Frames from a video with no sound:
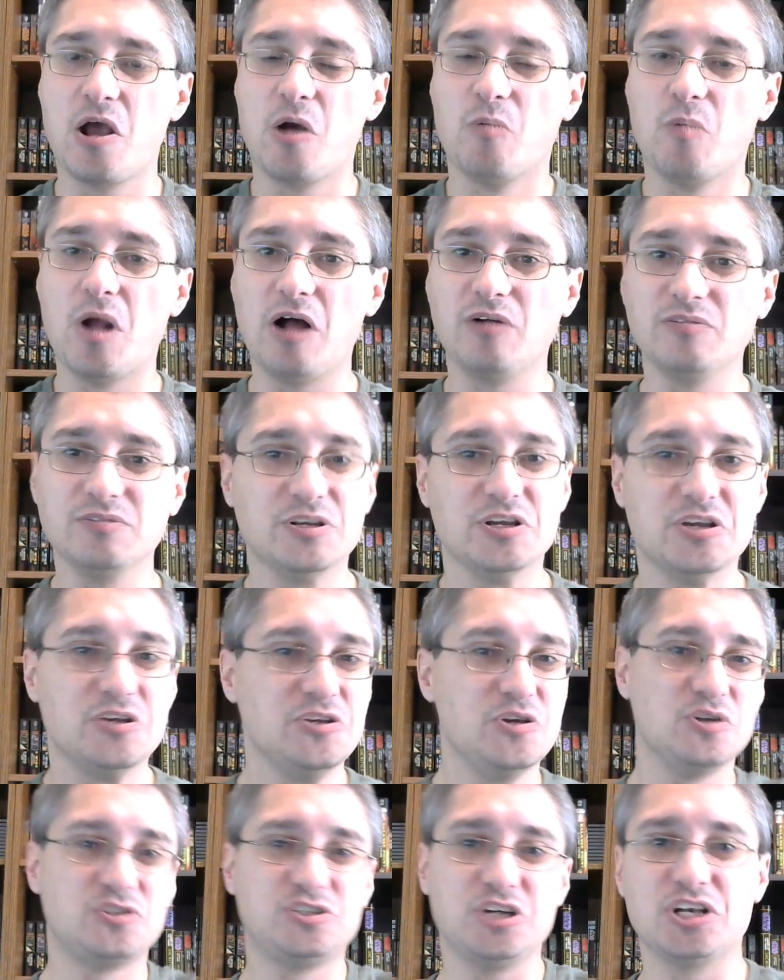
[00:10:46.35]
Well,
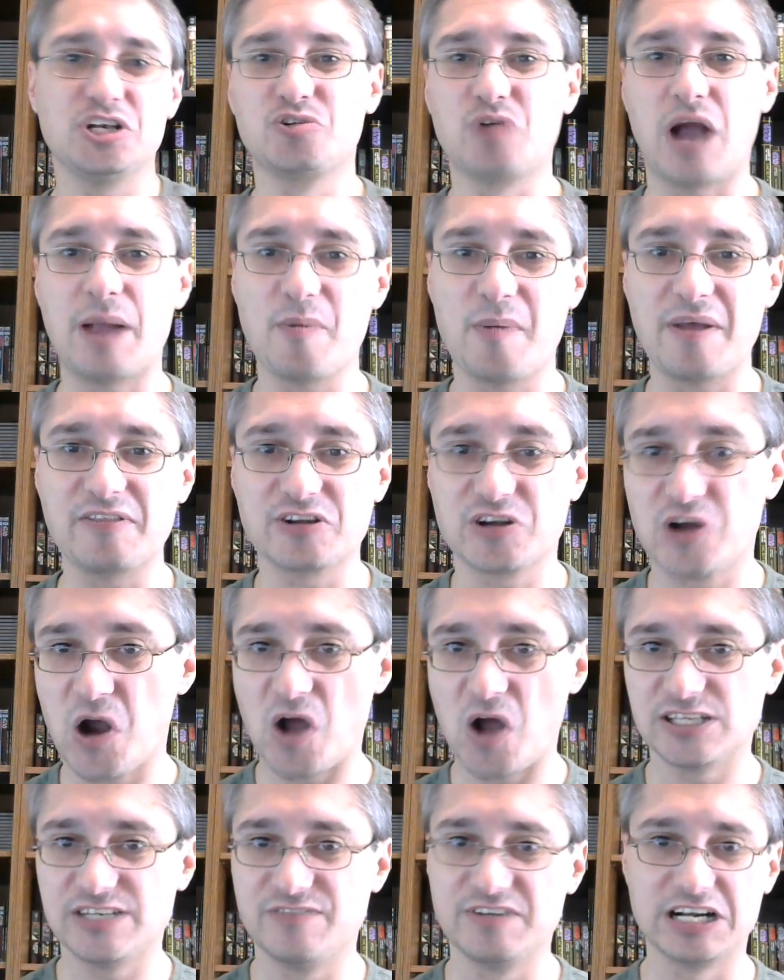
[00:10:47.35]
you shouldn't gripe about the
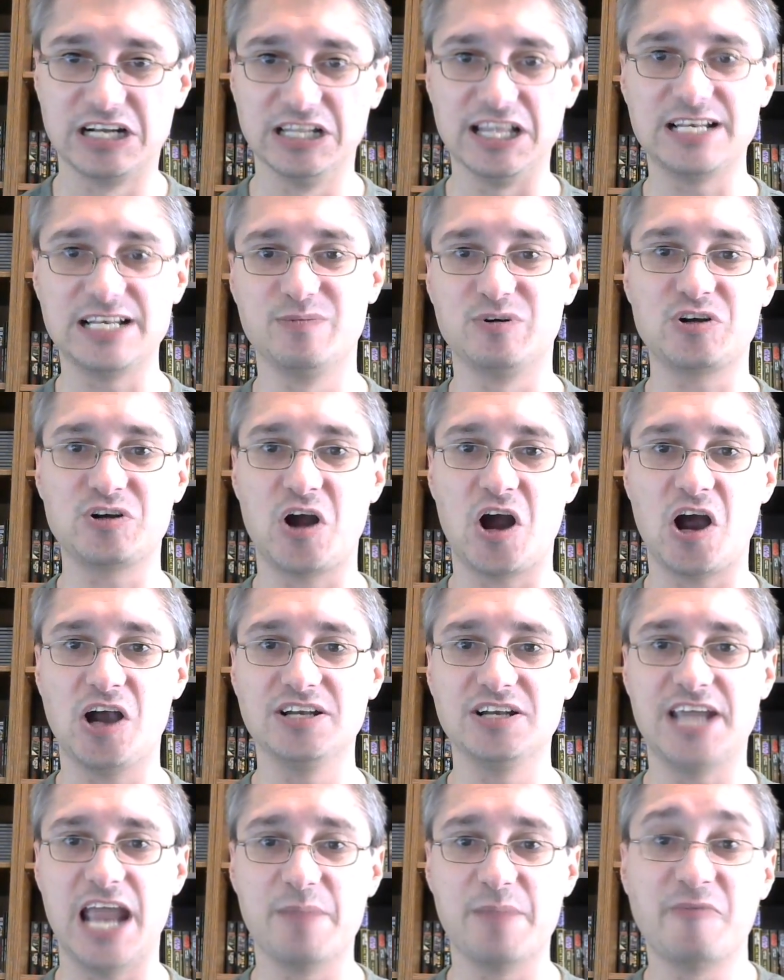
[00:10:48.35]
cost of a collectible
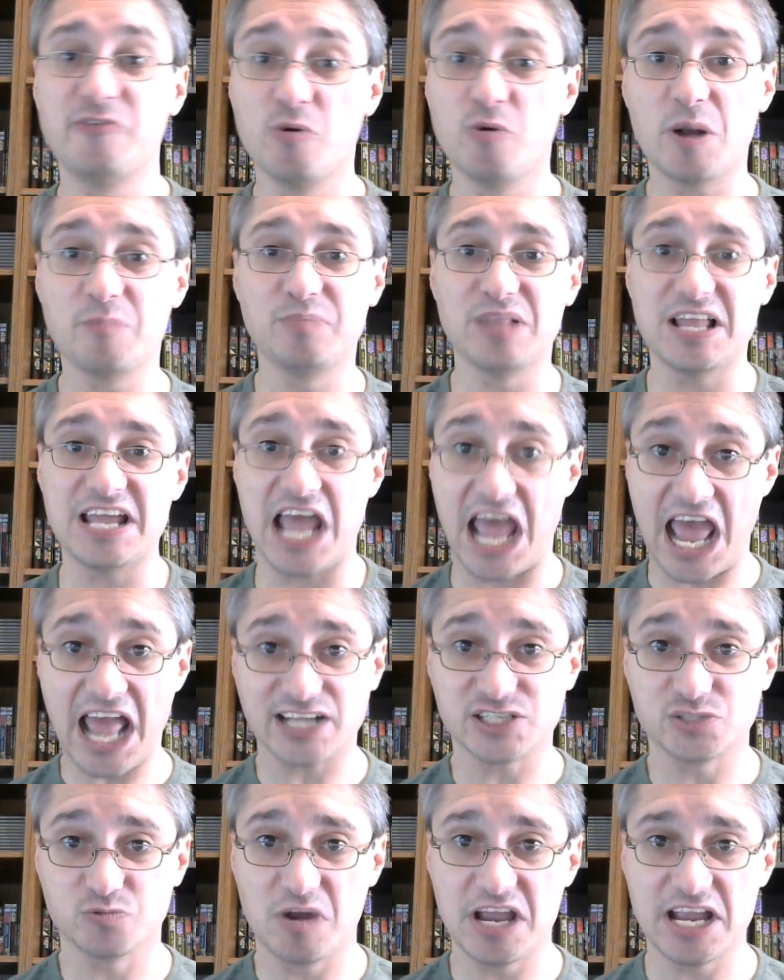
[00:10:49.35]
card game. If you want to play
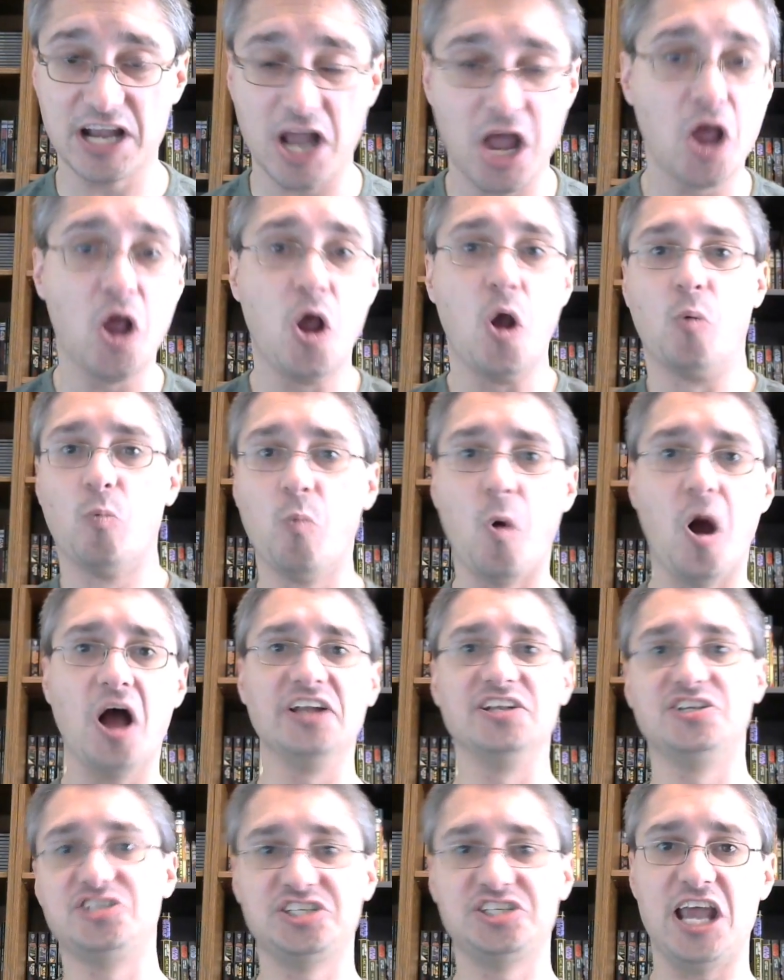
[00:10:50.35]
X-Wing,
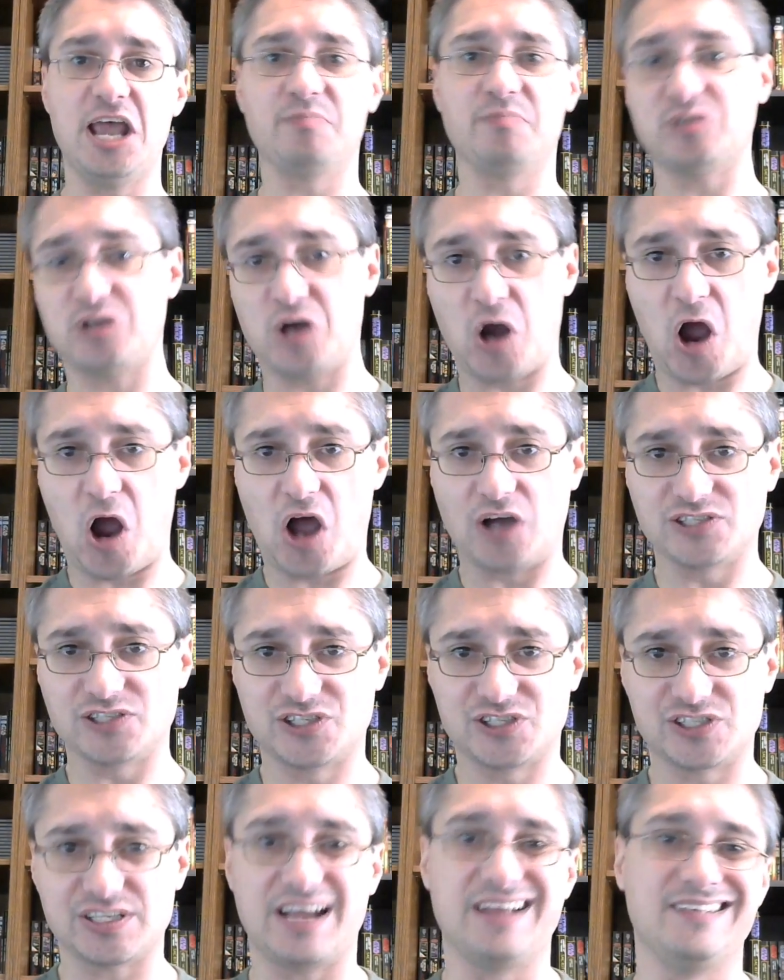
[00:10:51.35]
one ship
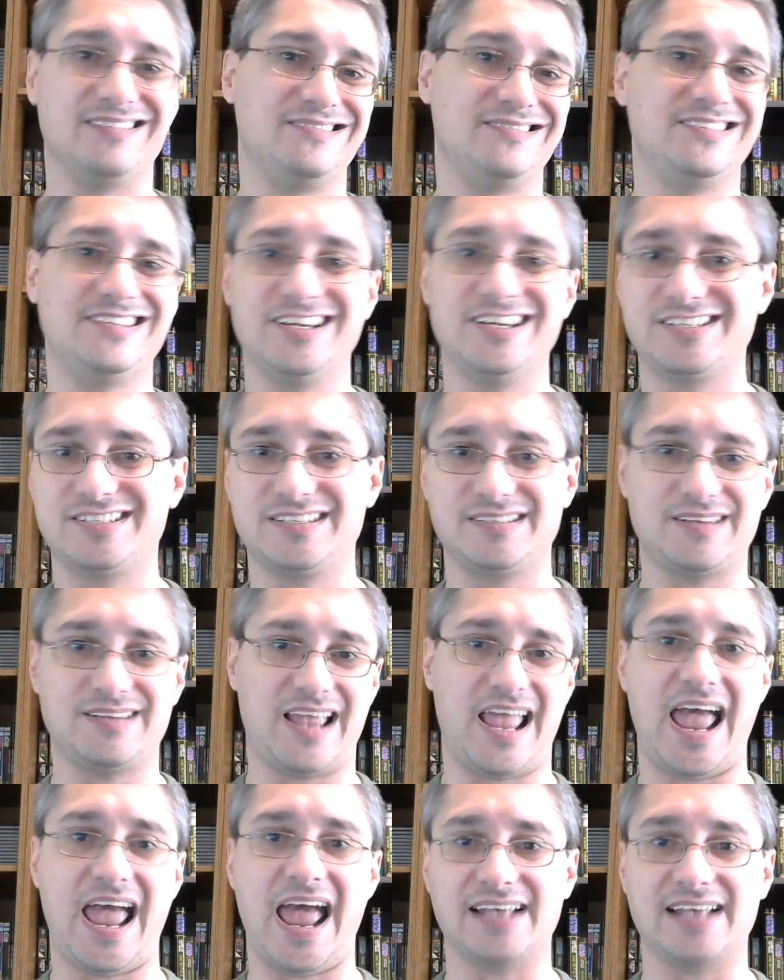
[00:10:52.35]
costs... And this
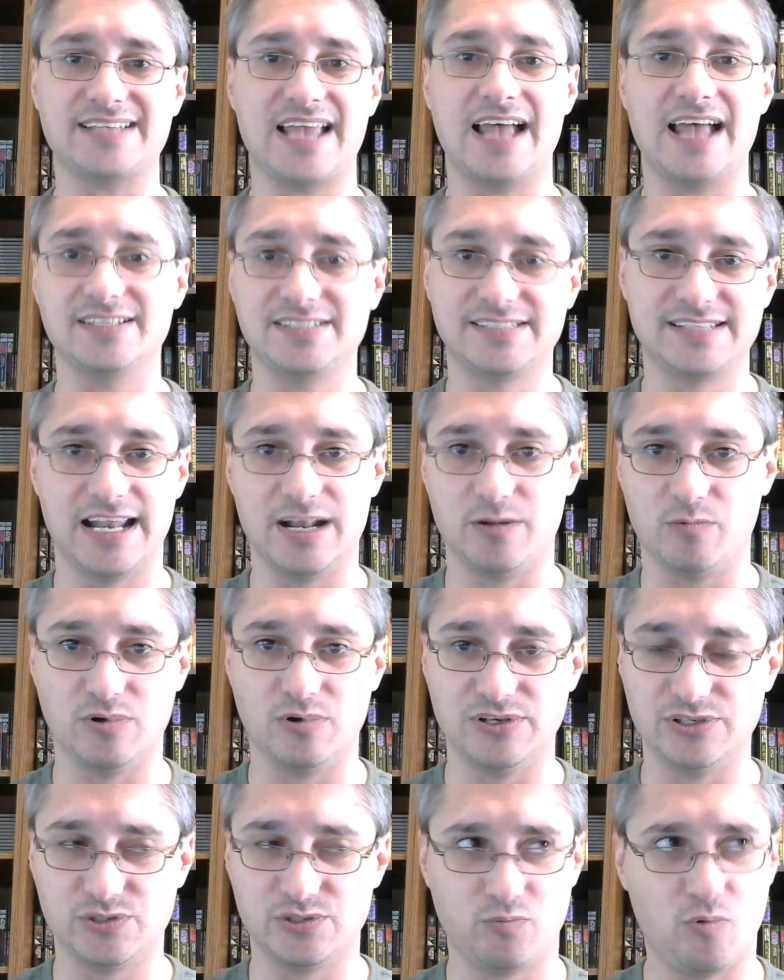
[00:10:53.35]
asshat said it
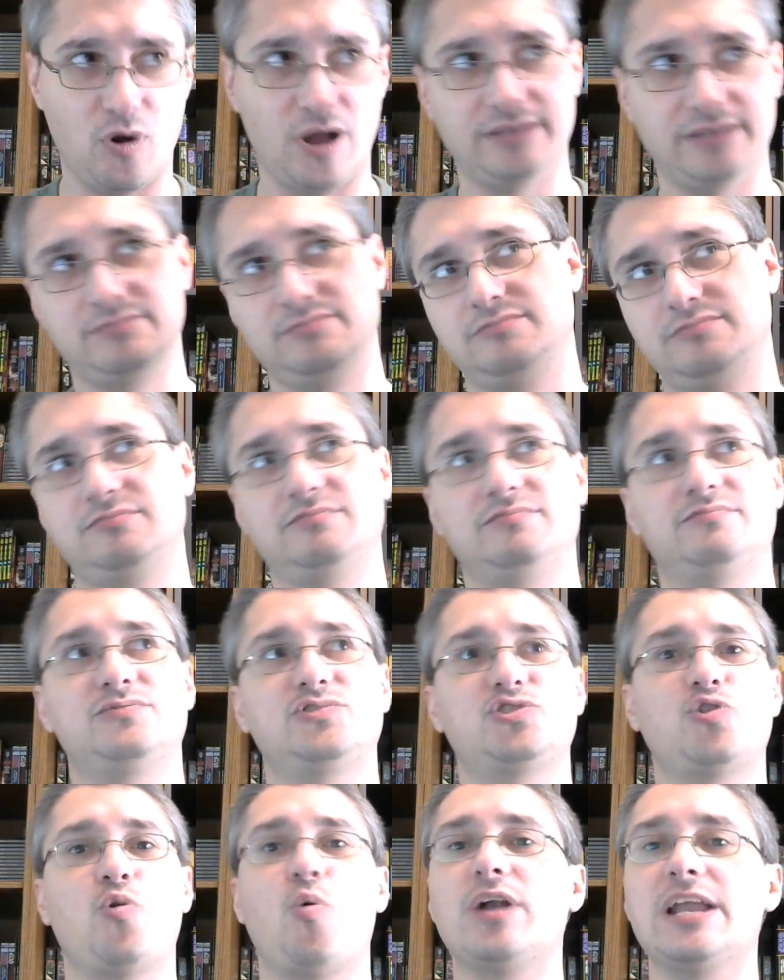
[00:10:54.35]
was, what,
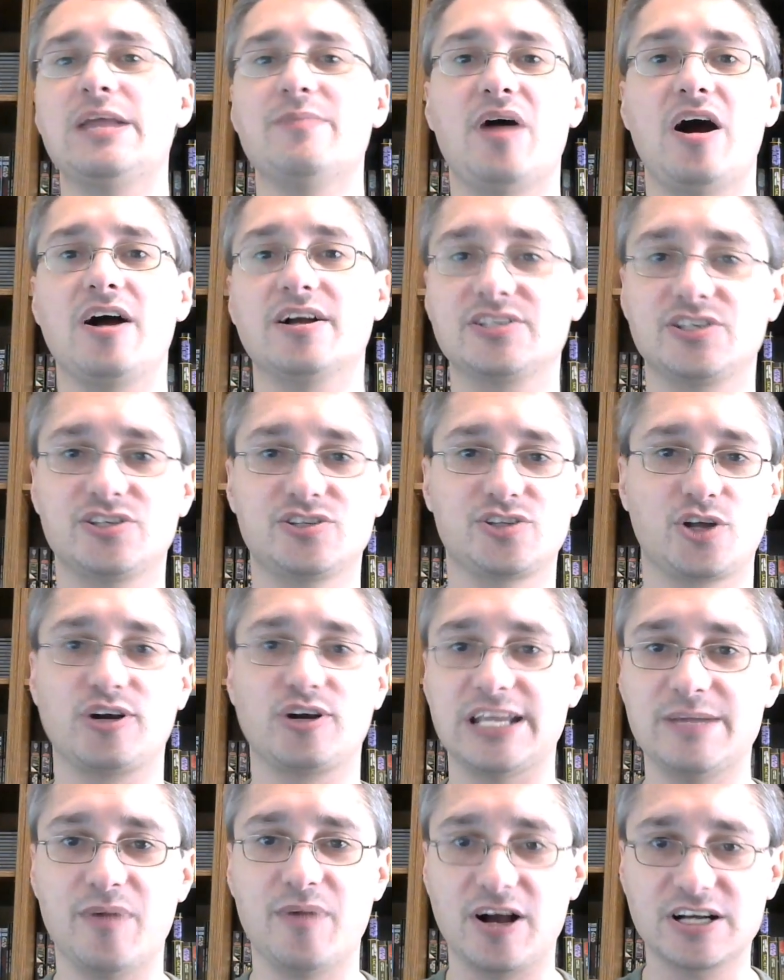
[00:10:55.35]
$20,
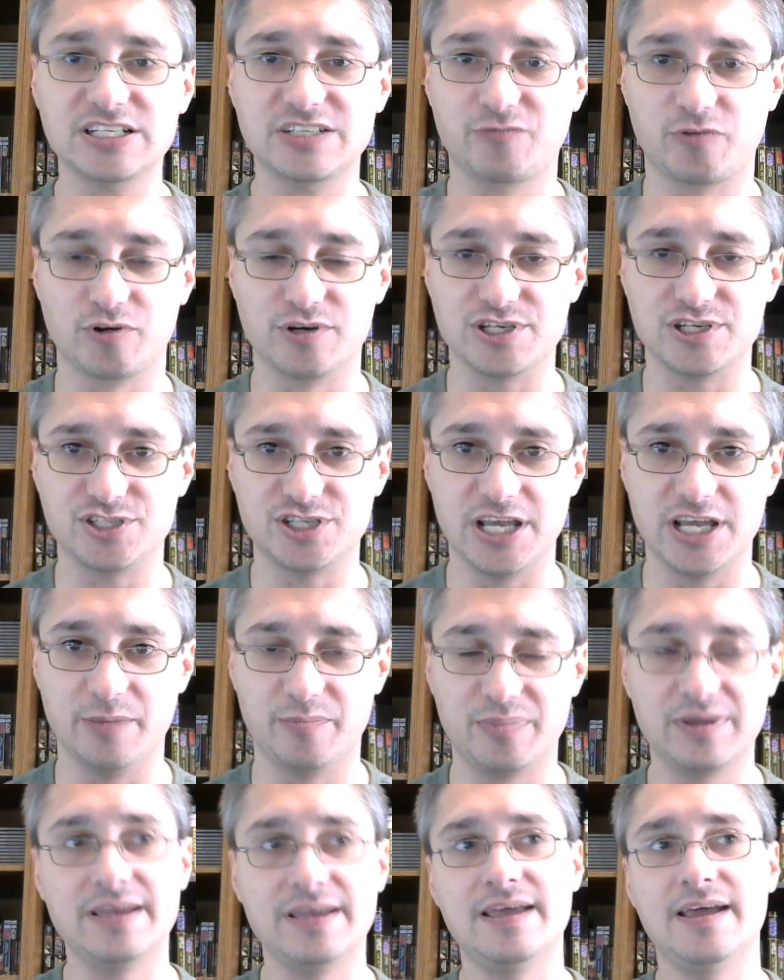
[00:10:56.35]
$30 for a ship.